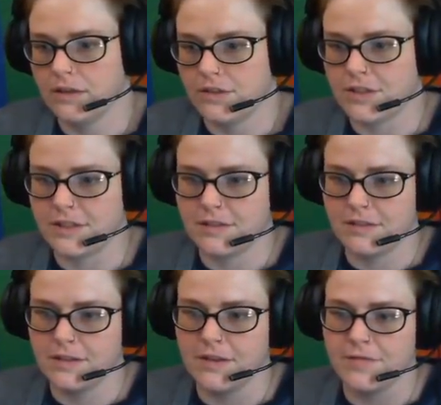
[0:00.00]
just
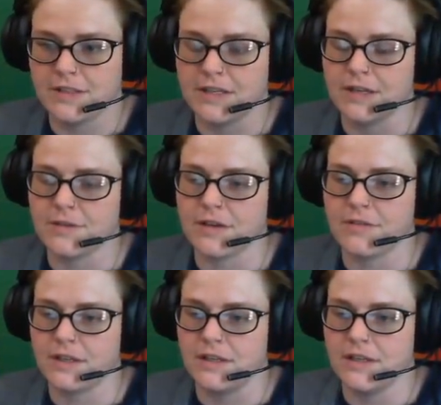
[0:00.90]
convincing himself
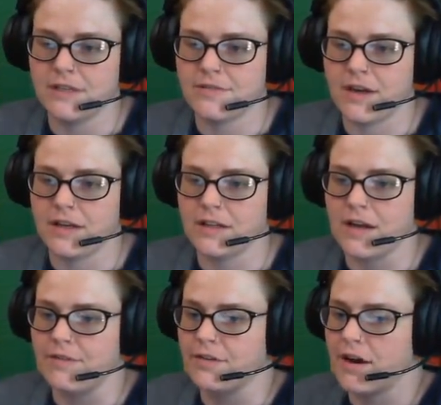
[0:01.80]
that he is finding the
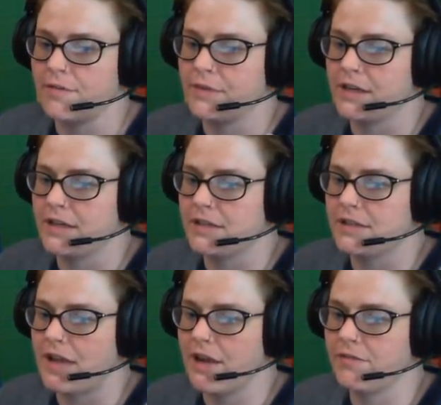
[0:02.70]
common ground
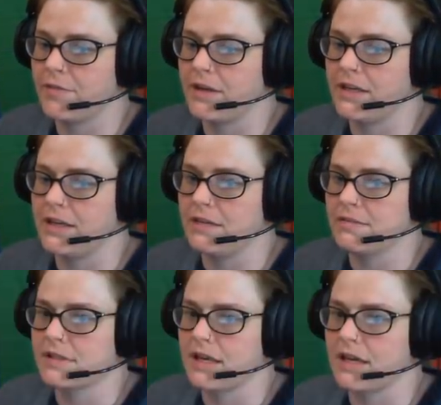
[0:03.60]
because everybody
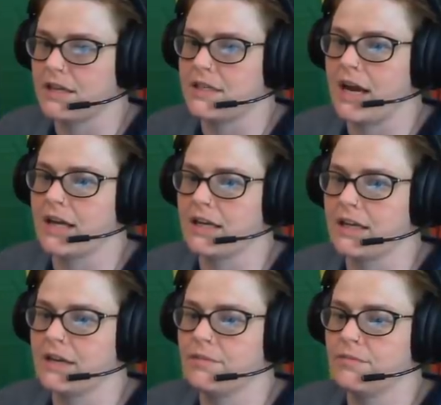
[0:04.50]
keeps like attacking
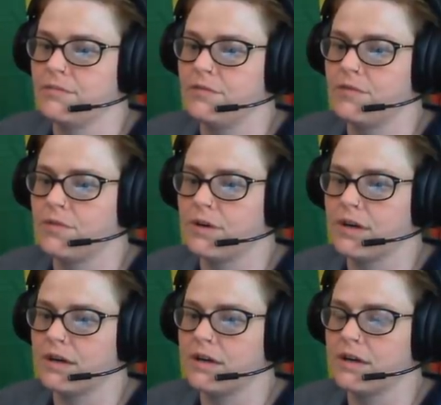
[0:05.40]
him
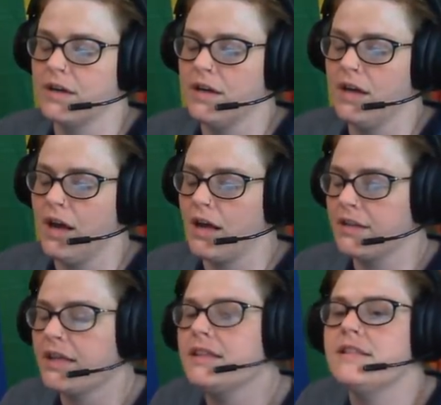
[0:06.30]
for
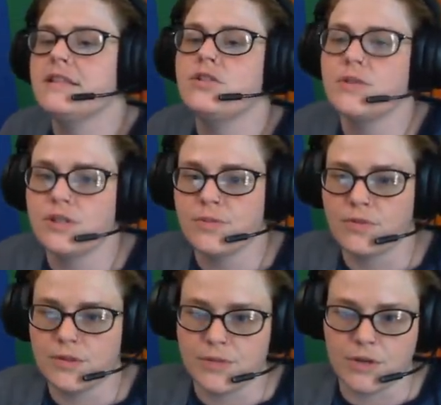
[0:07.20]
like this situation with
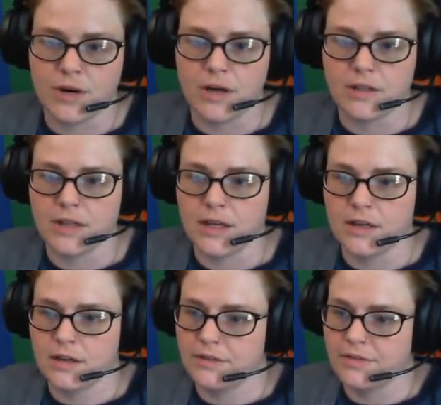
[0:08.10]
Creepshow art?
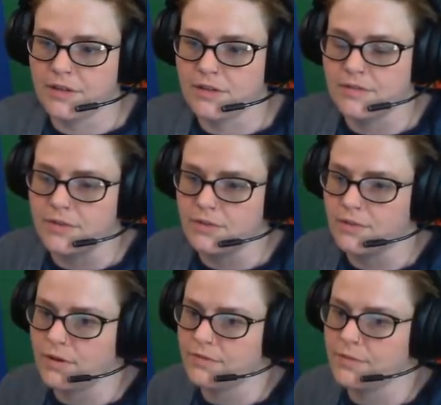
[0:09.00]
Like, for those of you who
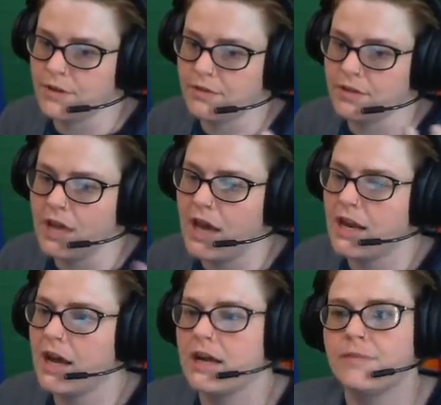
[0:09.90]
aren't familiar with
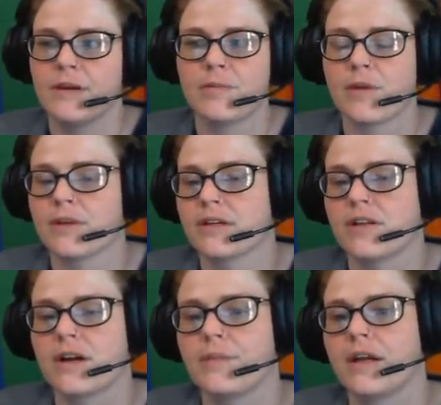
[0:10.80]
that, I'm probably going to
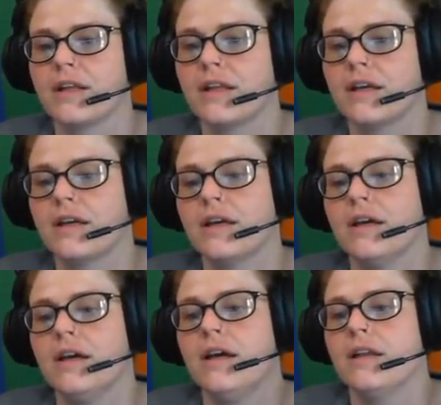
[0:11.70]
talk about it like
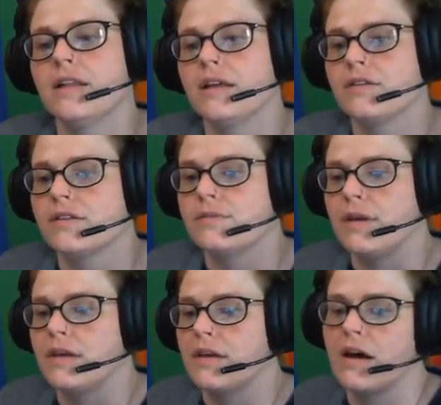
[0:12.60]
later this
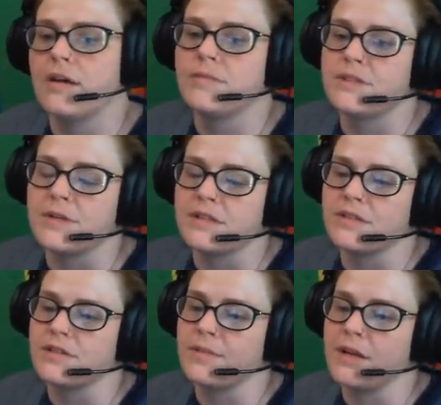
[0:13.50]
week, just because
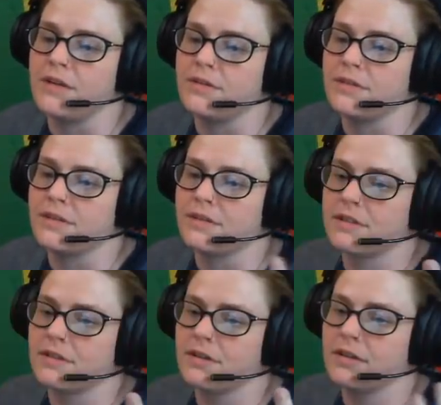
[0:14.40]
there's somebody who's
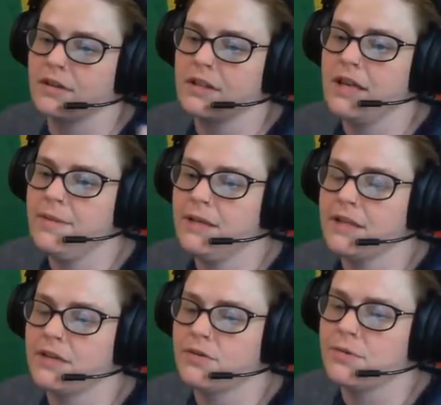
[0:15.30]
claiming
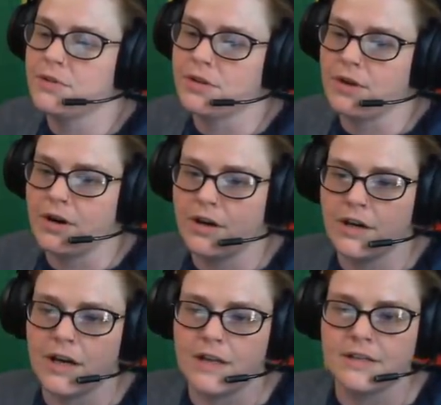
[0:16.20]
that Creepshow
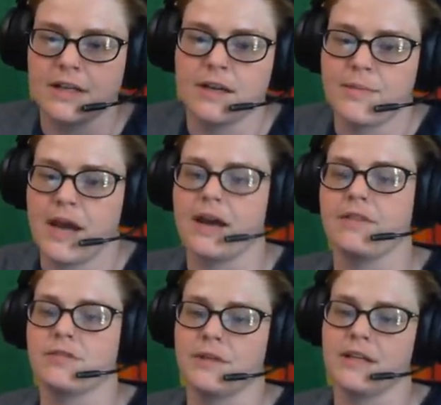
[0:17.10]
art has like come back
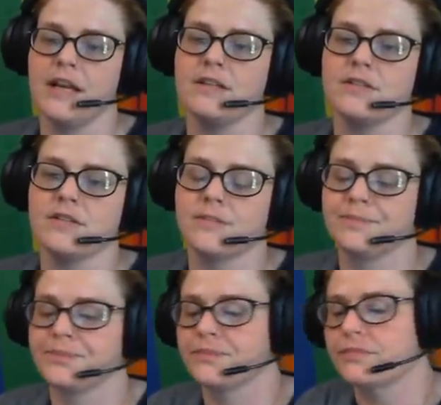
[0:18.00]
after being canceled.
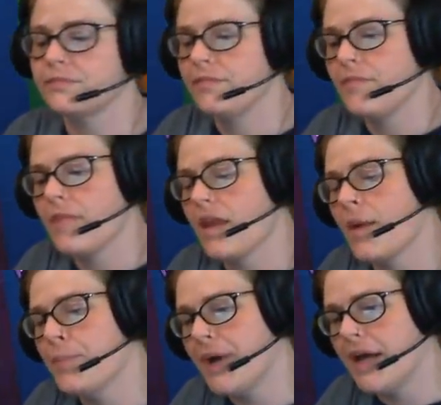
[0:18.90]

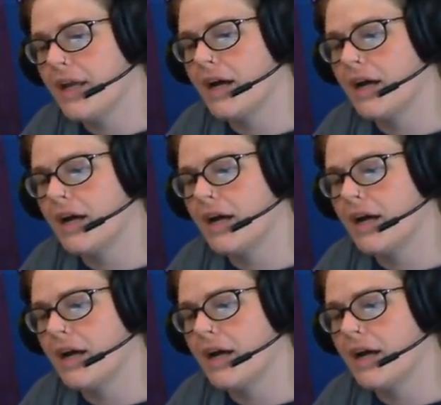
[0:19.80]
But